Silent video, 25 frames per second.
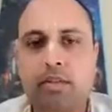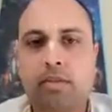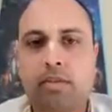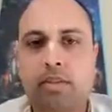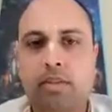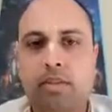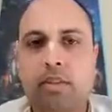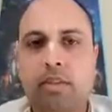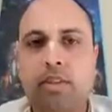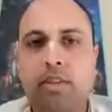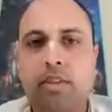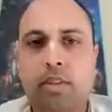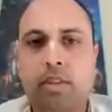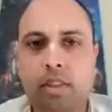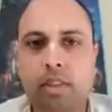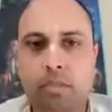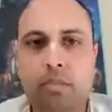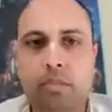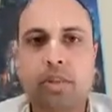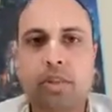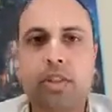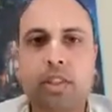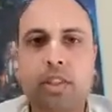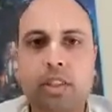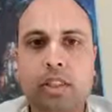You can still
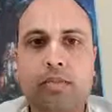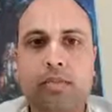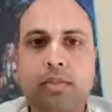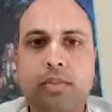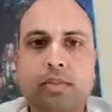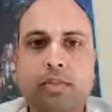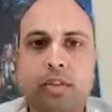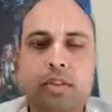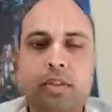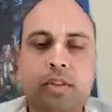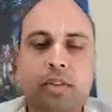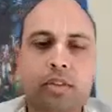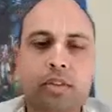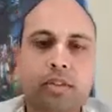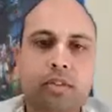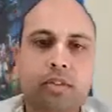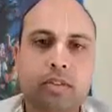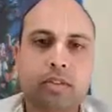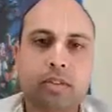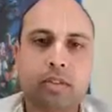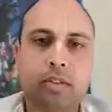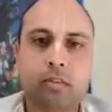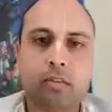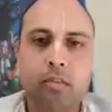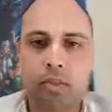perceive of it.
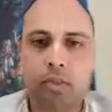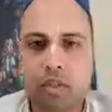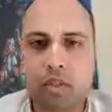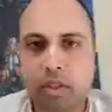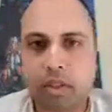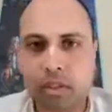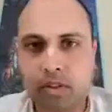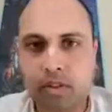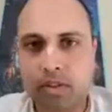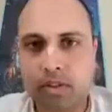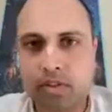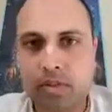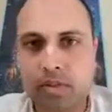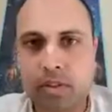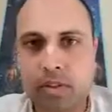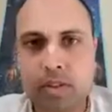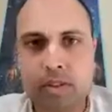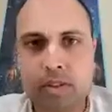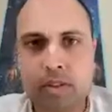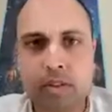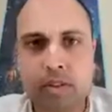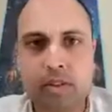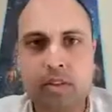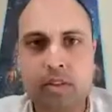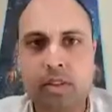You can perceive of
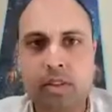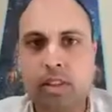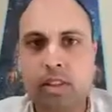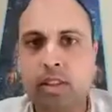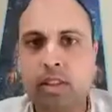its